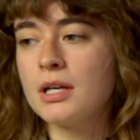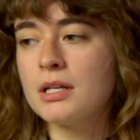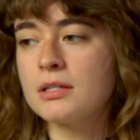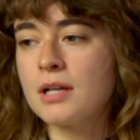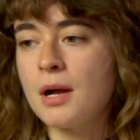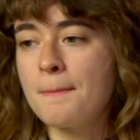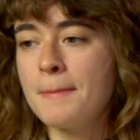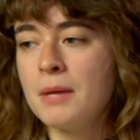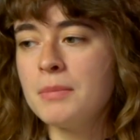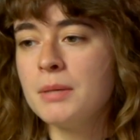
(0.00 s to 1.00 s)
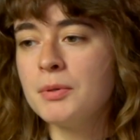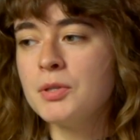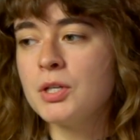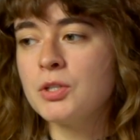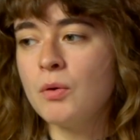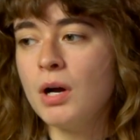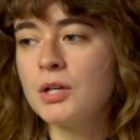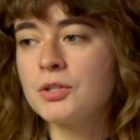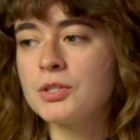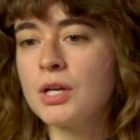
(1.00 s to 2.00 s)
is people that don't
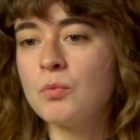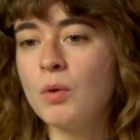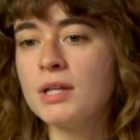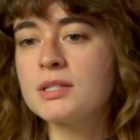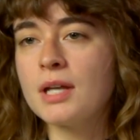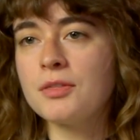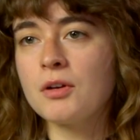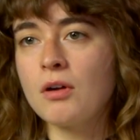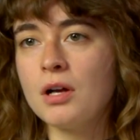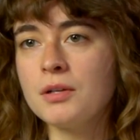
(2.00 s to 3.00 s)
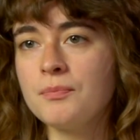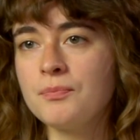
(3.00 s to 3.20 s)
understand what set they're on.